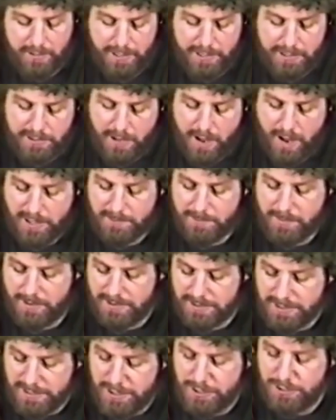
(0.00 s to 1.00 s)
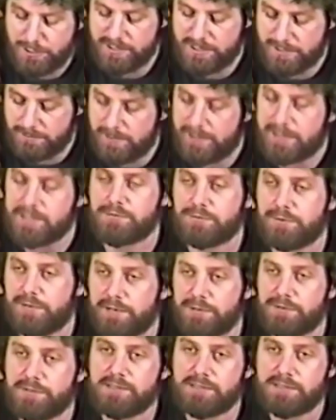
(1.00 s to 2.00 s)
He had talked about teachers,
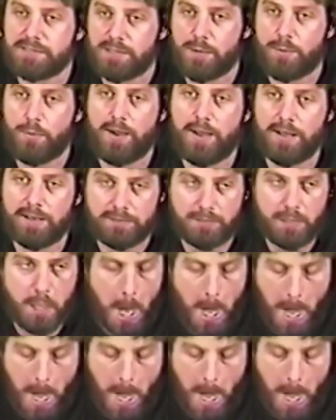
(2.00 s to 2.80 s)
administrators, and so on.